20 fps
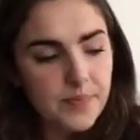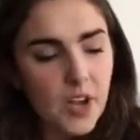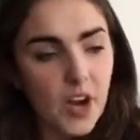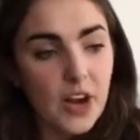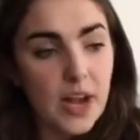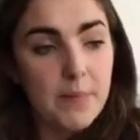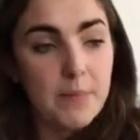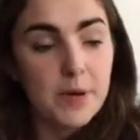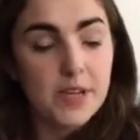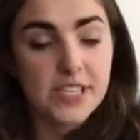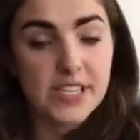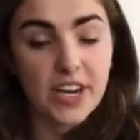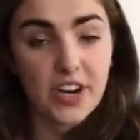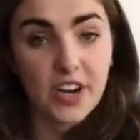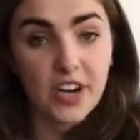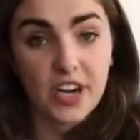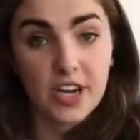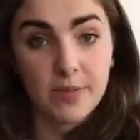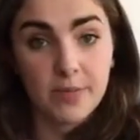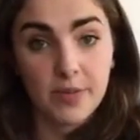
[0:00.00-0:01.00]
our inputs that are
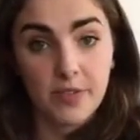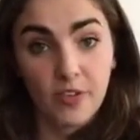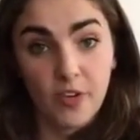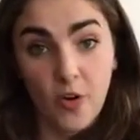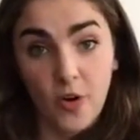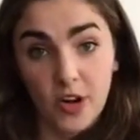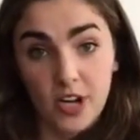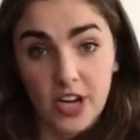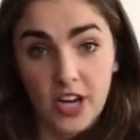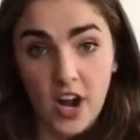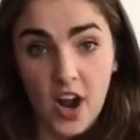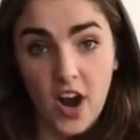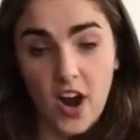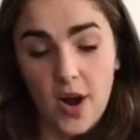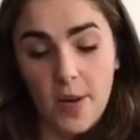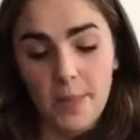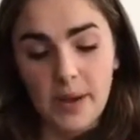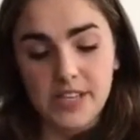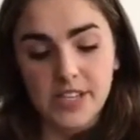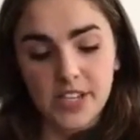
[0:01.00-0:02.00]
going to be recording
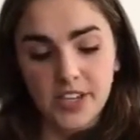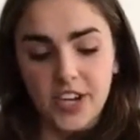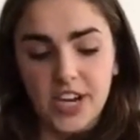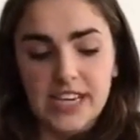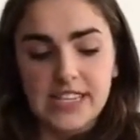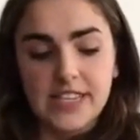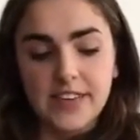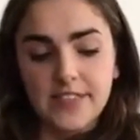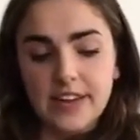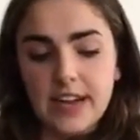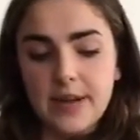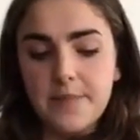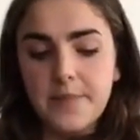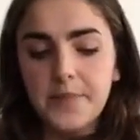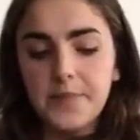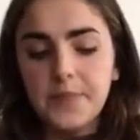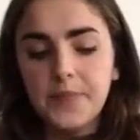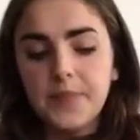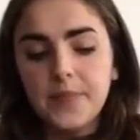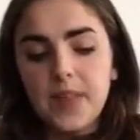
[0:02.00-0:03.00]
our muscular
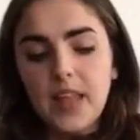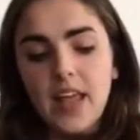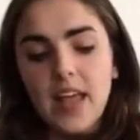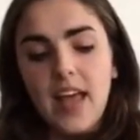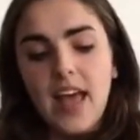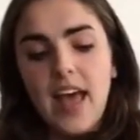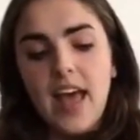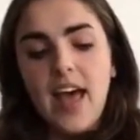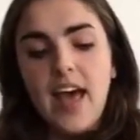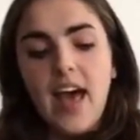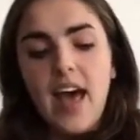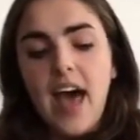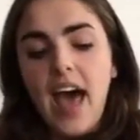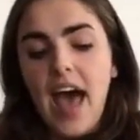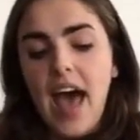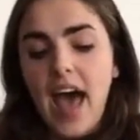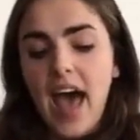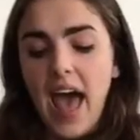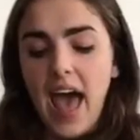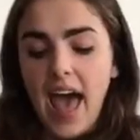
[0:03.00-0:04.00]
activity,
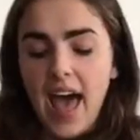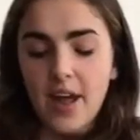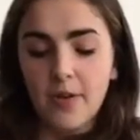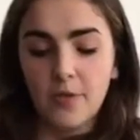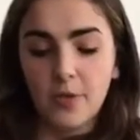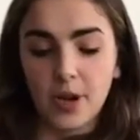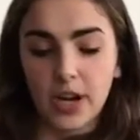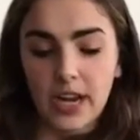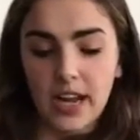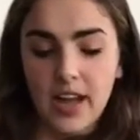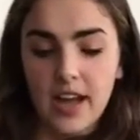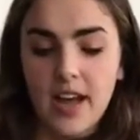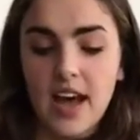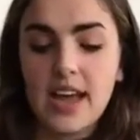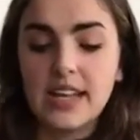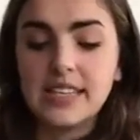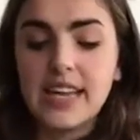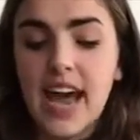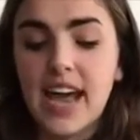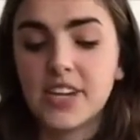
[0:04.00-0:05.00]
and we're going to
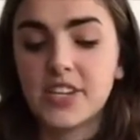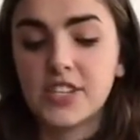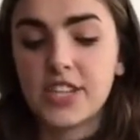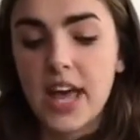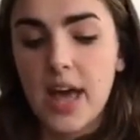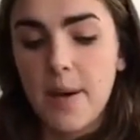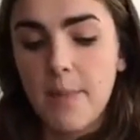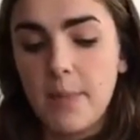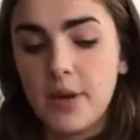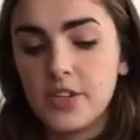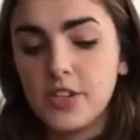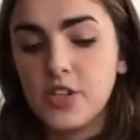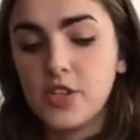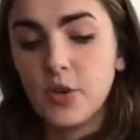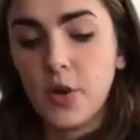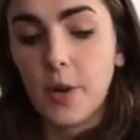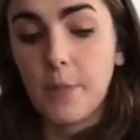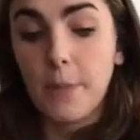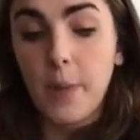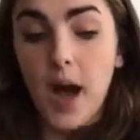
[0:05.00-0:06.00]
attach them to
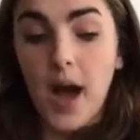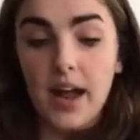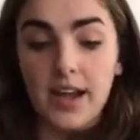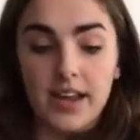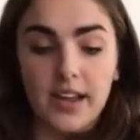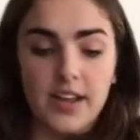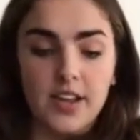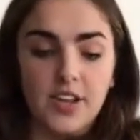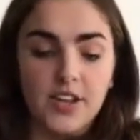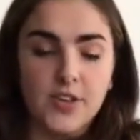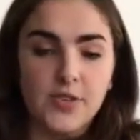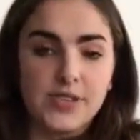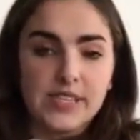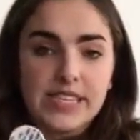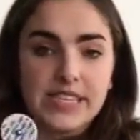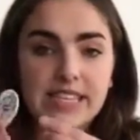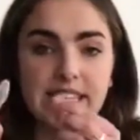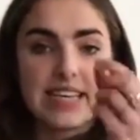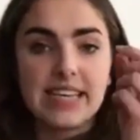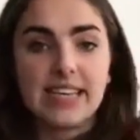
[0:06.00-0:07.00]
our body
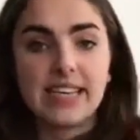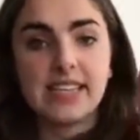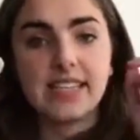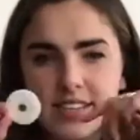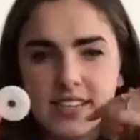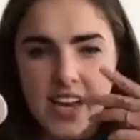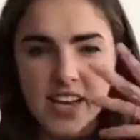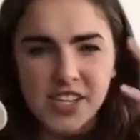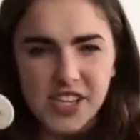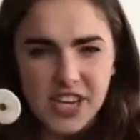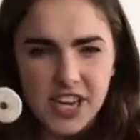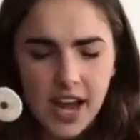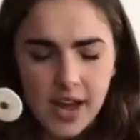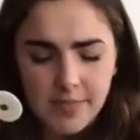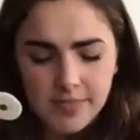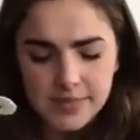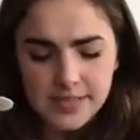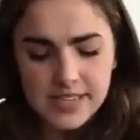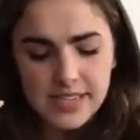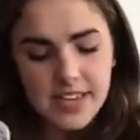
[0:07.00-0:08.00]
using these suction
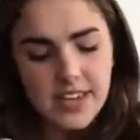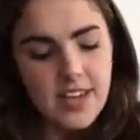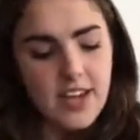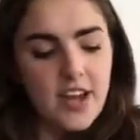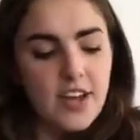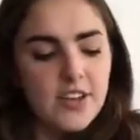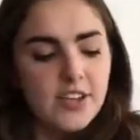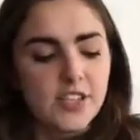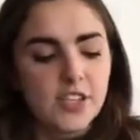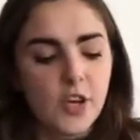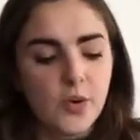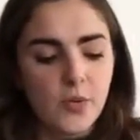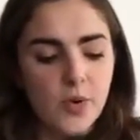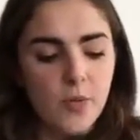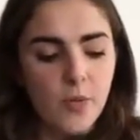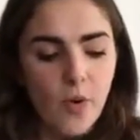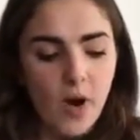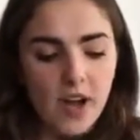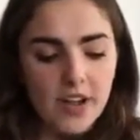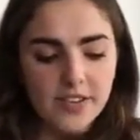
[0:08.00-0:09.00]
cups. So we
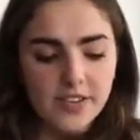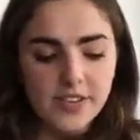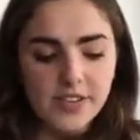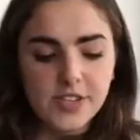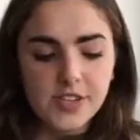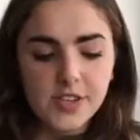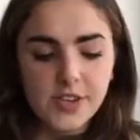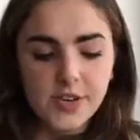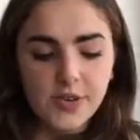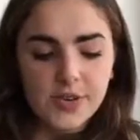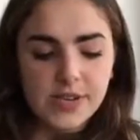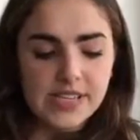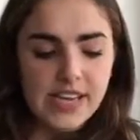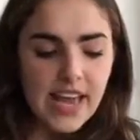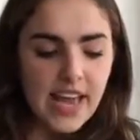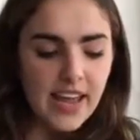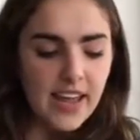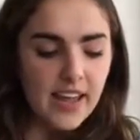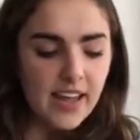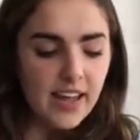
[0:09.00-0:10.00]
want to
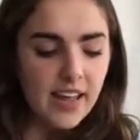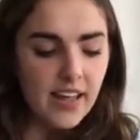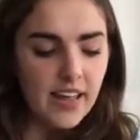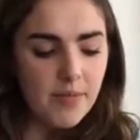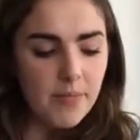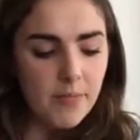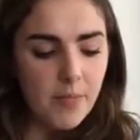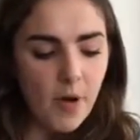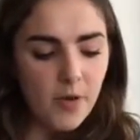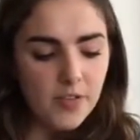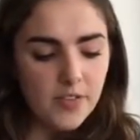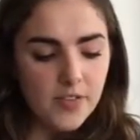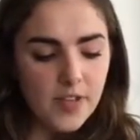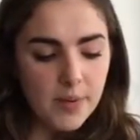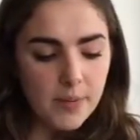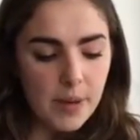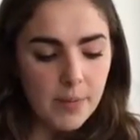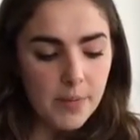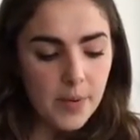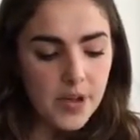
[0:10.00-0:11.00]
take both of
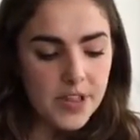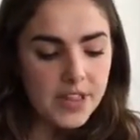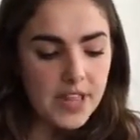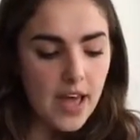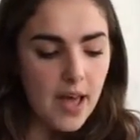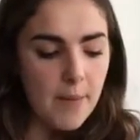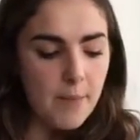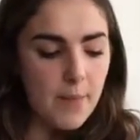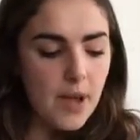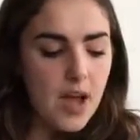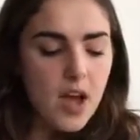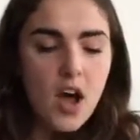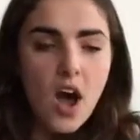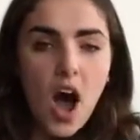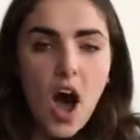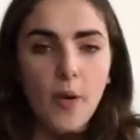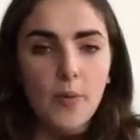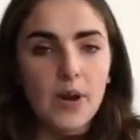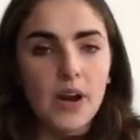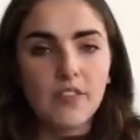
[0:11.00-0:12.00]
them and put them
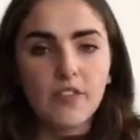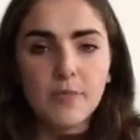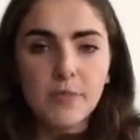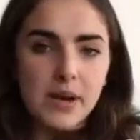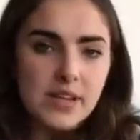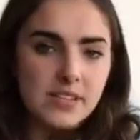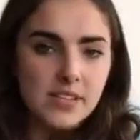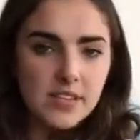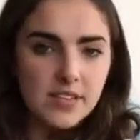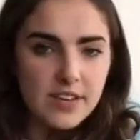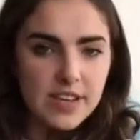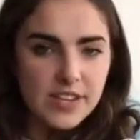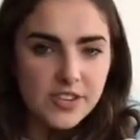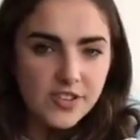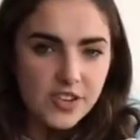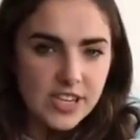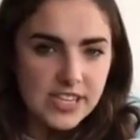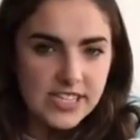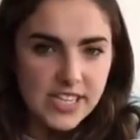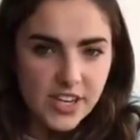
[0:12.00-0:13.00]
on whatever muscle of
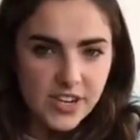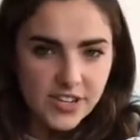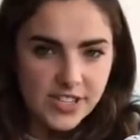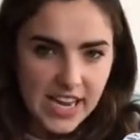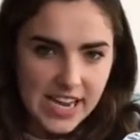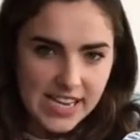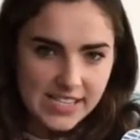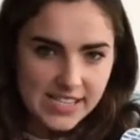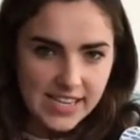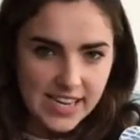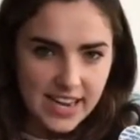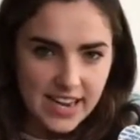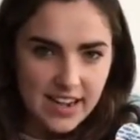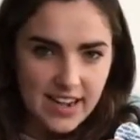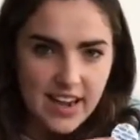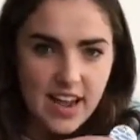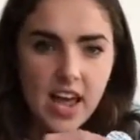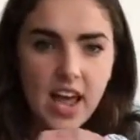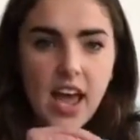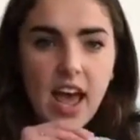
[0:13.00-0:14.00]
interest that you're
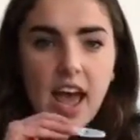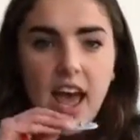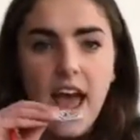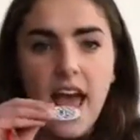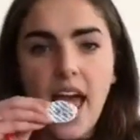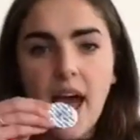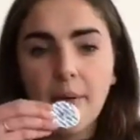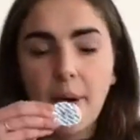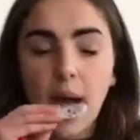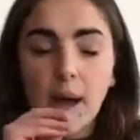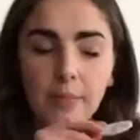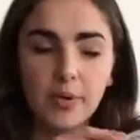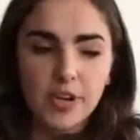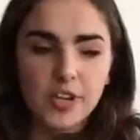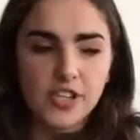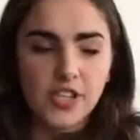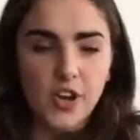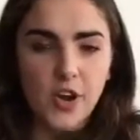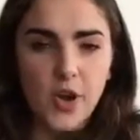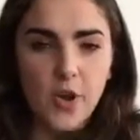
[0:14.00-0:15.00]
testing. And I'm going to
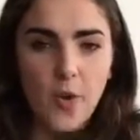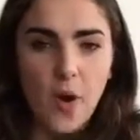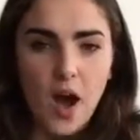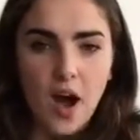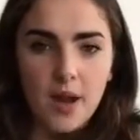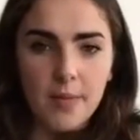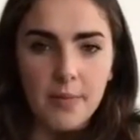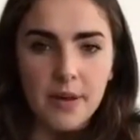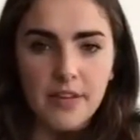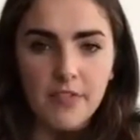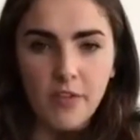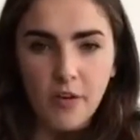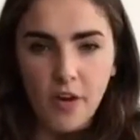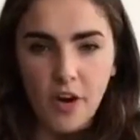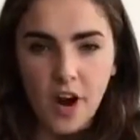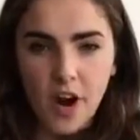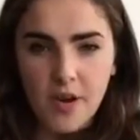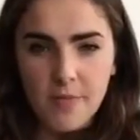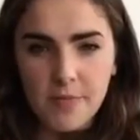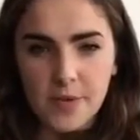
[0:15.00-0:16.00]
show you on my
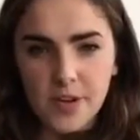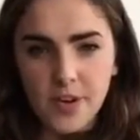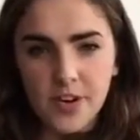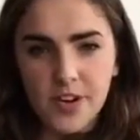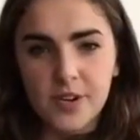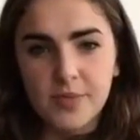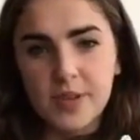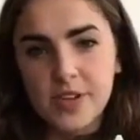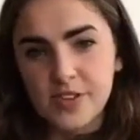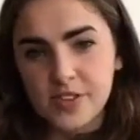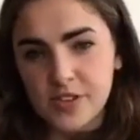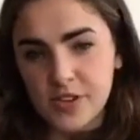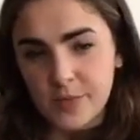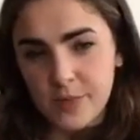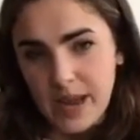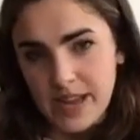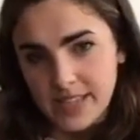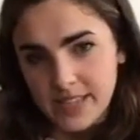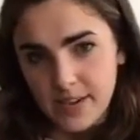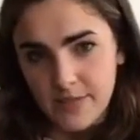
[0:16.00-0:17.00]
forearm, but you're going to be using your
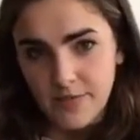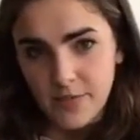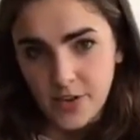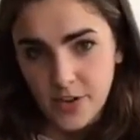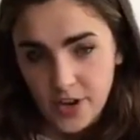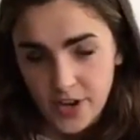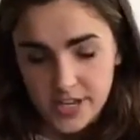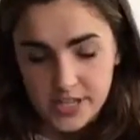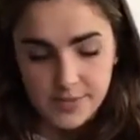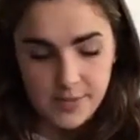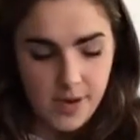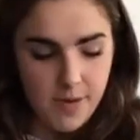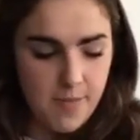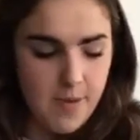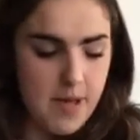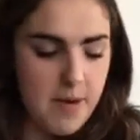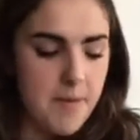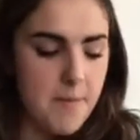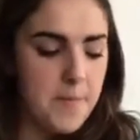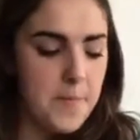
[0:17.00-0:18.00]
bicep for your
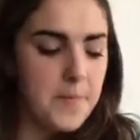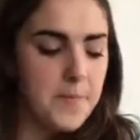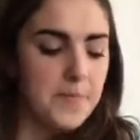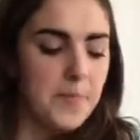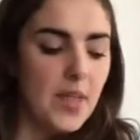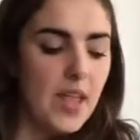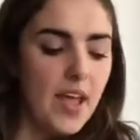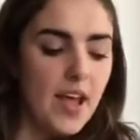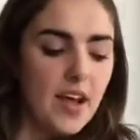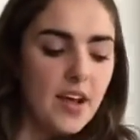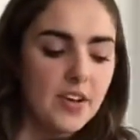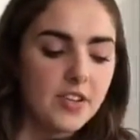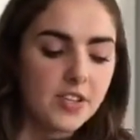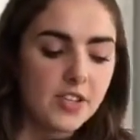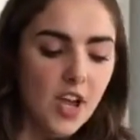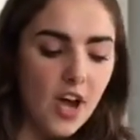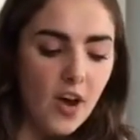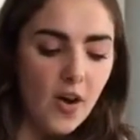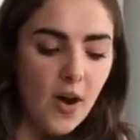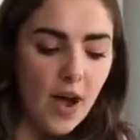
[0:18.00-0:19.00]
experiment.
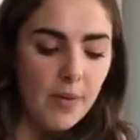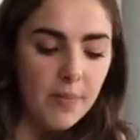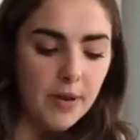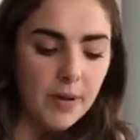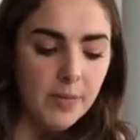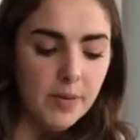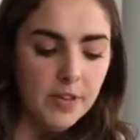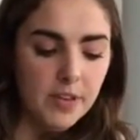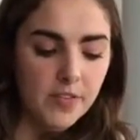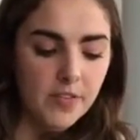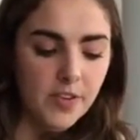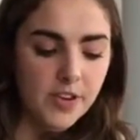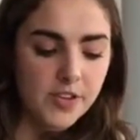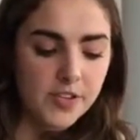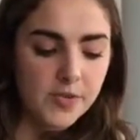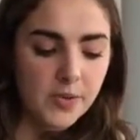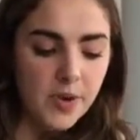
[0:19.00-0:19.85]
So I'm going to put the first